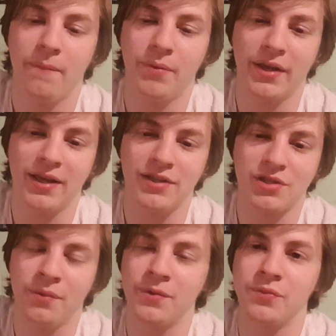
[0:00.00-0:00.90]
putting in
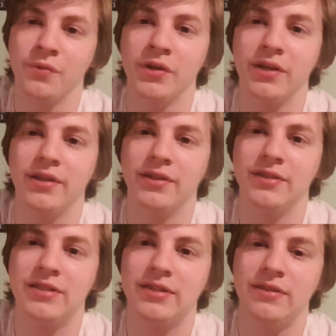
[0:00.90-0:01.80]
so much work
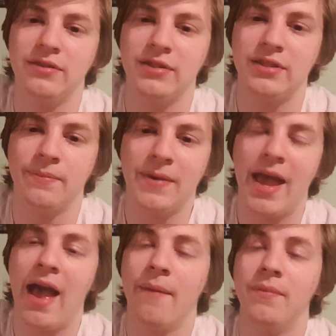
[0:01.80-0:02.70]
to be
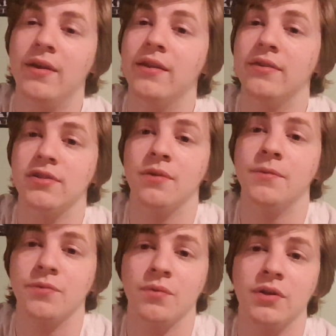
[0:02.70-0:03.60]
happy, and so
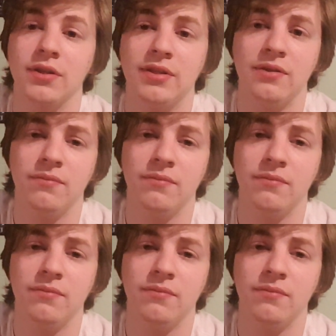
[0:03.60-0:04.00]
much work